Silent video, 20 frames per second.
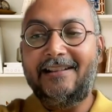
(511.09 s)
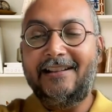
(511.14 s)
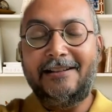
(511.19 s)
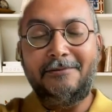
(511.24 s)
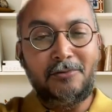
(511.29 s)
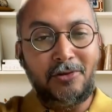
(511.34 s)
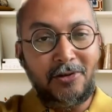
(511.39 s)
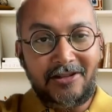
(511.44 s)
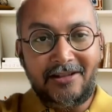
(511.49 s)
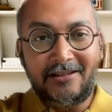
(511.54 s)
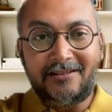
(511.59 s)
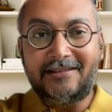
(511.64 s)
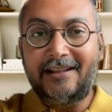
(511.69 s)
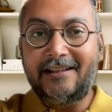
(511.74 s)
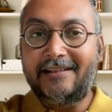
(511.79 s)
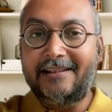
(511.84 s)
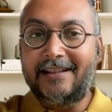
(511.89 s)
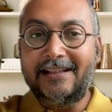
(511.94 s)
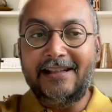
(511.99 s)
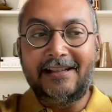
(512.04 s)
Emotions
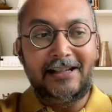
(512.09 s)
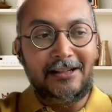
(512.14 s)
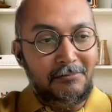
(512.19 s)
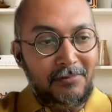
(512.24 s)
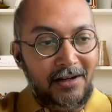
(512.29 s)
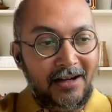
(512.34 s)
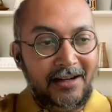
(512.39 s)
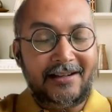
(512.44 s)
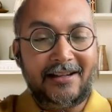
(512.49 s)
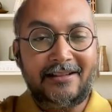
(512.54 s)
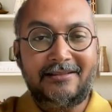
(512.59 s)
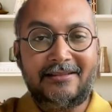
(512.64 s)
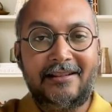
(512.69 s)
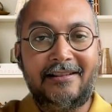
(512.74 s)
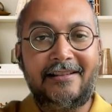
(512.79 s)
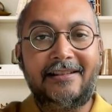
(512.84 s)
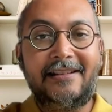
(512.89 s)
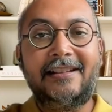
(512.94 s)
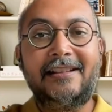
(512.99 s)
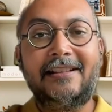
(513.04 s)
are real, markets
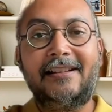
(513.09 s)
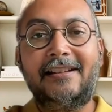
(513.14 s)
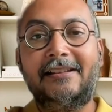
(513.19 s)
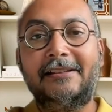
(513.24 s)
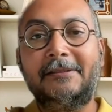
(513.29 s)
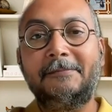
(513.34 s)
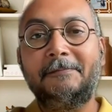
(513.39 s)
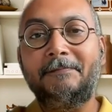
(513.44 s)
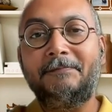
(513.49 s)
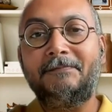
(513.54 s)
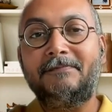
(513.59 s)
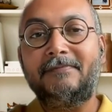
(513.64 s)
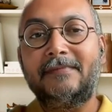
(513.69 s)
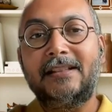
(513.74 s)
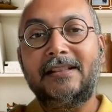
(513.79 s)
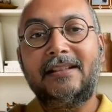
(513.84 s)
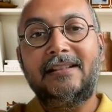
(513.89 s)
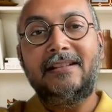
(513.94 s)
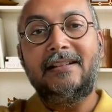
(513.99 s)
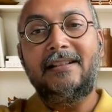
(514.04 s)
are real.
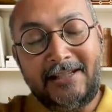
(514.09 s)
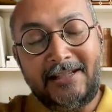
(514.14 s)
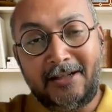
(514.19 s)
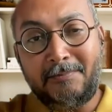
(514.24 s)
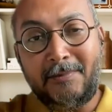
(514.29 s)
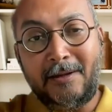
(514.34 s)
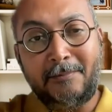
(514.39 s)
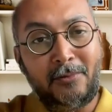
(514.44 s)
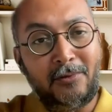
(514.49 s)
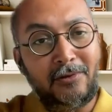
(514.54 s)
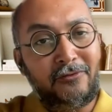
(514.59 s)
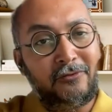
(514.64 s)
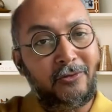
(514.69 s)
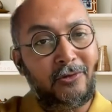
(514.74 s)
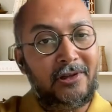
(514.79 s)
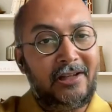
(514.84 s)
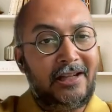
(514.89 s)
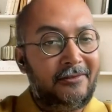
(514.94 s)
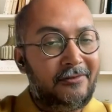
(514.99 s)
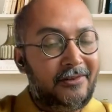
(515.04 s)
If I check my
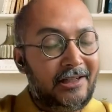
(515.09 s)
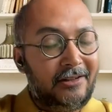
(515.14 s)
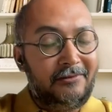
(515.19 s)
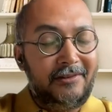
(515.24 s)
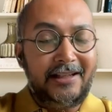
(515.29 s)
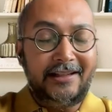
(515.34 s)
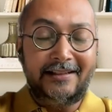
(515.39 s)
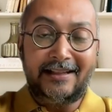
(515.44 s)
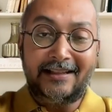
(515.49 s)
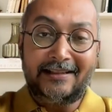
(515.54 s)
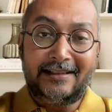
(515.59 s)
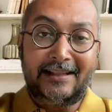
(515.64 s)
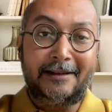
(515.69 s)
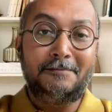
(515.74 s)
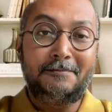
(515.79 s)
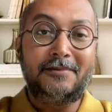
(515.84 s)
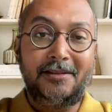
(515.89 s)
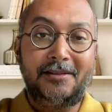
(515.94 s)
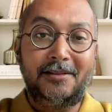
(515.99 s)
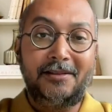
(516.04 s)
portfolio every week, yes,
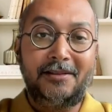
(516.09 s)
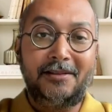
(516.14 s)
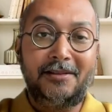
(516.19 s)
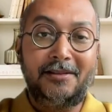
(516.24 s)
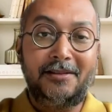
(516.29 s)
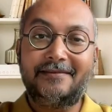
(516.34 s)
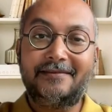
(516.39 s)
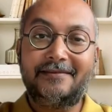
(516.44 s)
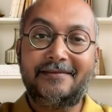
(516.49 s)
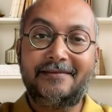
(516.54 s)
absolutely,